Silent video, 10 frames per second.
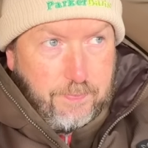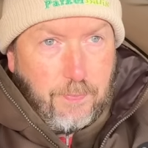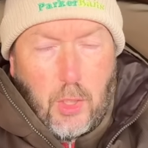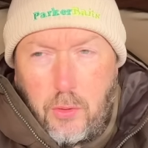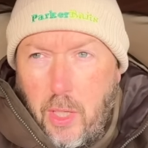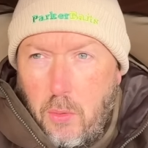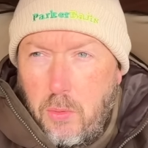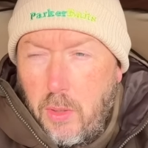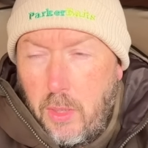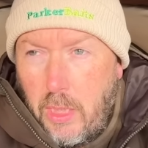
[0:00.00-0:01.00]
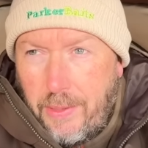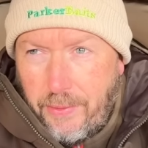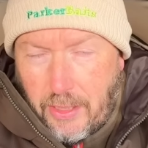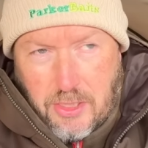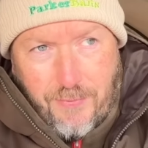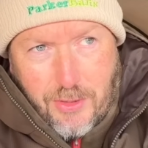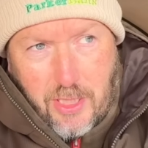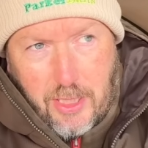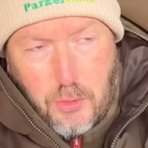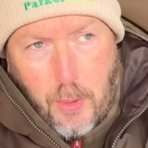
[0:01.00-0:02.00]
Although I think 7
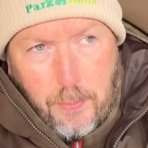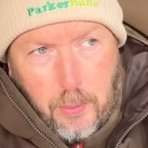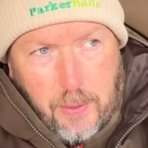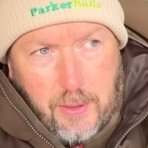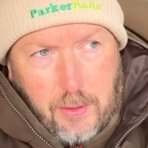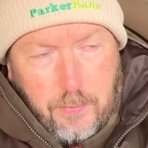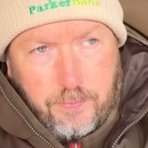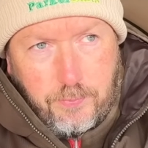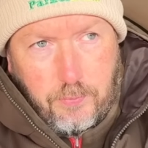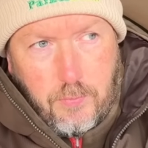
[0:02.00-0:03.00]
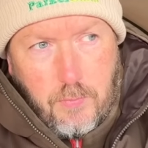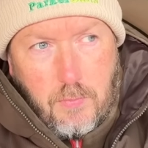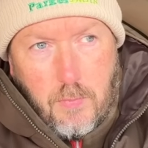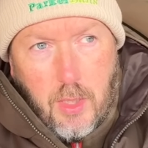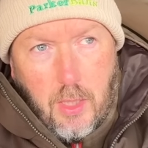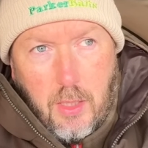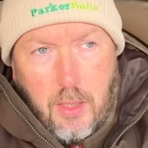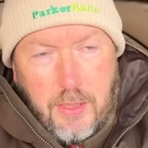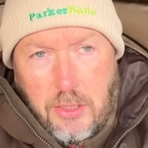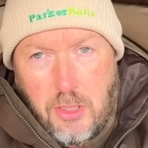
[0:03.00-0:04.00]
tickets went public,
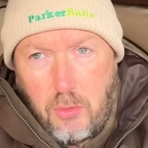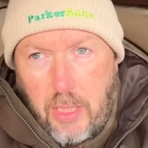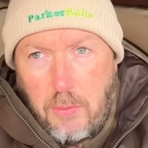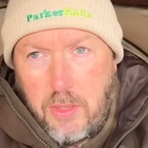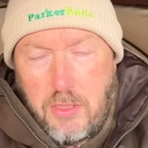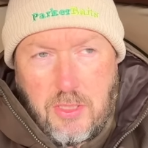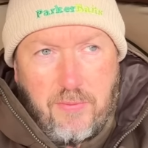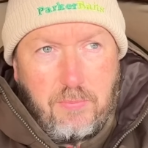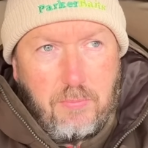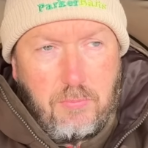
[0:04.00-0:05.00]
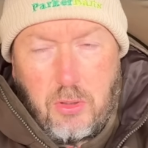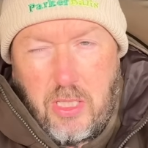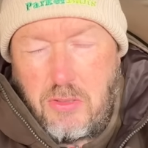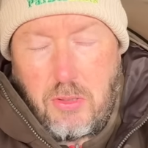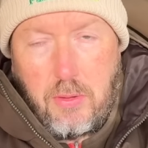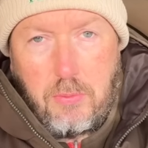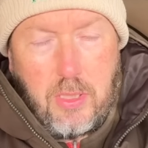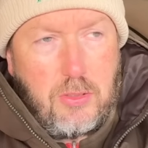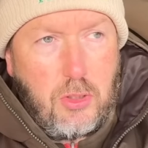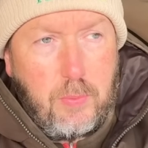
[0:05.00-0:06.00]
and they sold out within
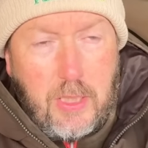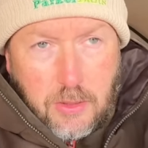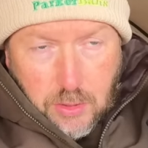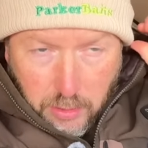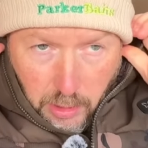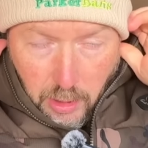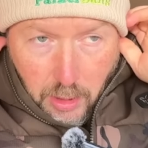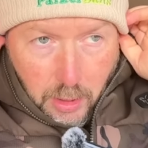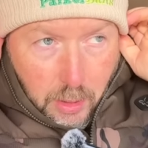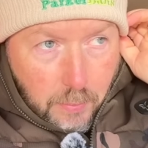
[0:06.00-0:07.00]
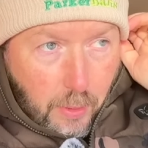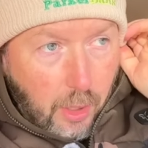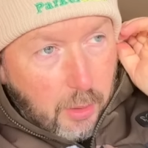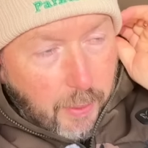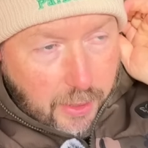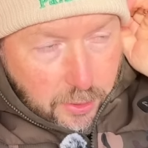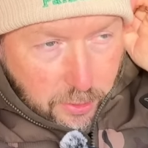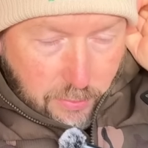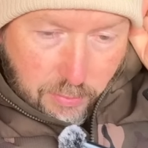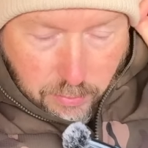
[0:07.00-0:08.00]
2 minutes. Parker Baits
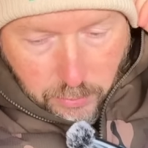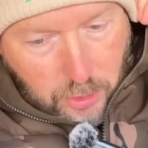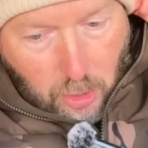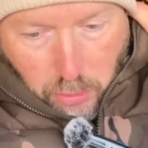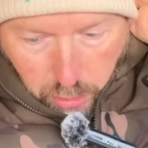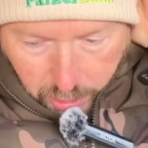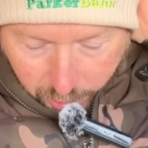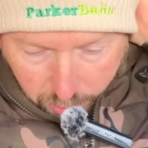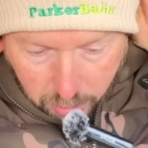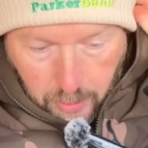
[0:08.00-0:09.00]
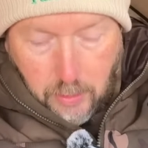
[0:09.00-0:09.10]
social tickets.